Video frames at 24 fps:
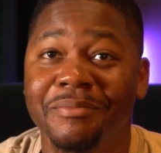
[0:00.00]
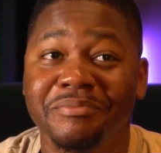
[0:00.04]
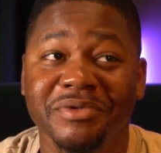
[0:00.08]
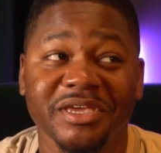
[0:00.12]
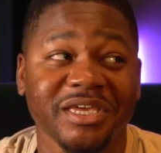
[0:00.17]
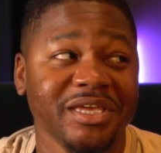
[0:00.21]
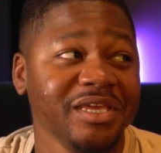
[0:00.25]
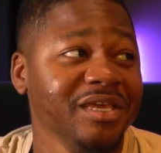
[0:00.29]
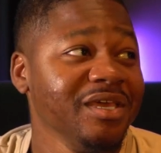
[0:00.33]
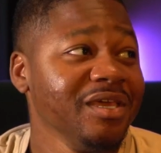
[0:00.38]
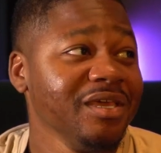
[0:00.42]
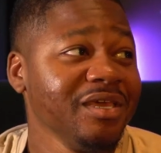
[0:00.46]
I
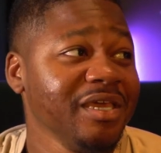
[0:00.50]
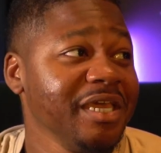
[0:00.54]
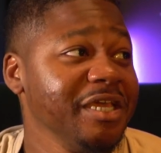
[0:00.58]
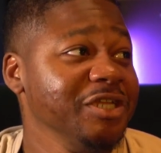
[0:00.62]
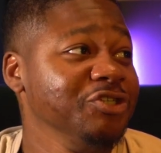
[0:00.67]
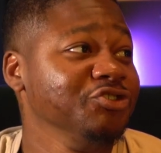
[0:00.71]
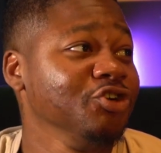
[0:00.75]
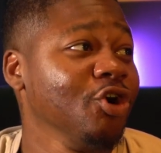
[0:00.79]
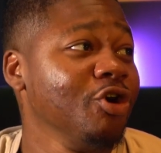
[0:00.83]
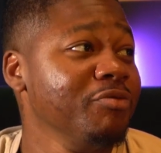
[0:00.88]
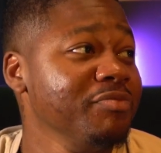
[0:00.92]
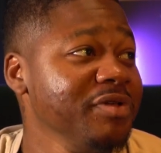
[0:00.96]
mean,
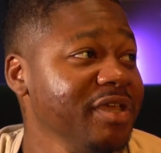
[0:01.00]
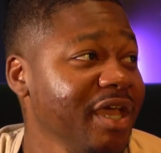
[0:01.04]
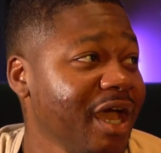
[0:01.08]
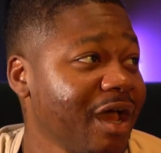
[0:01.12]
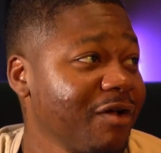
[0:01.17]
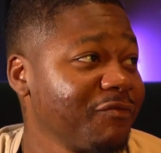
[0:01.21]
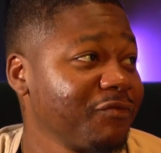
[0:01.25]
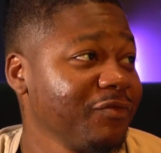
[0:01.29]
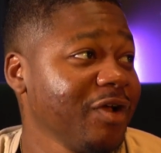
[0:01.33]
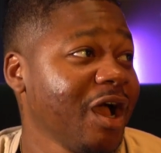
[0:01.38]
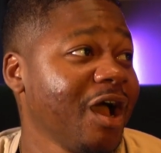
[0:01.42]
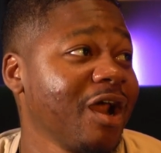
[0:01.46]
it drove me
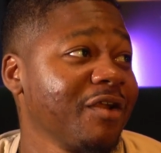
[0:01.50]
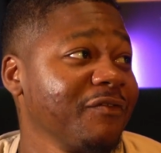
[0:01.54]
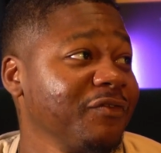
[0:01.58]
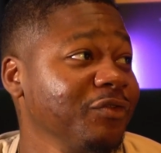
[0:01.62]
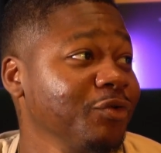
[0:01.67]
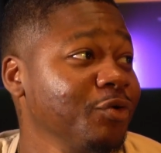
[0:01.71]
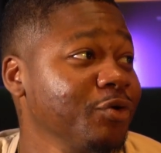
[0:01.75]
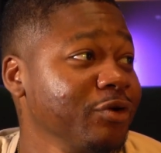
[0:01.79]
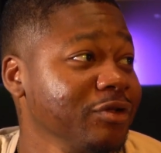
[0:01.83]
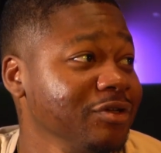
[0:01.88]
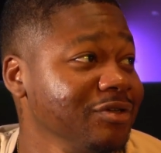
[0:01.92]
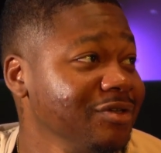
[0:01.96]
out out of
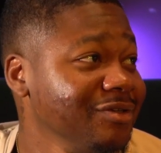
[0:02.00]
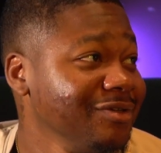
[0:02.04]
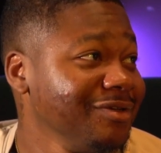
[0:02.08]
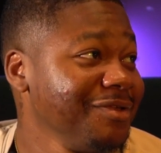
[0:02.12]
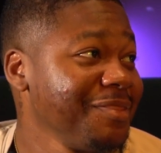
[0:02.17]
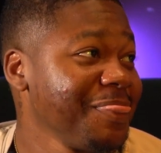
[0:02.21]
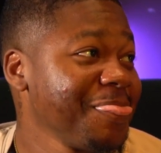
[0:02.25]
Florida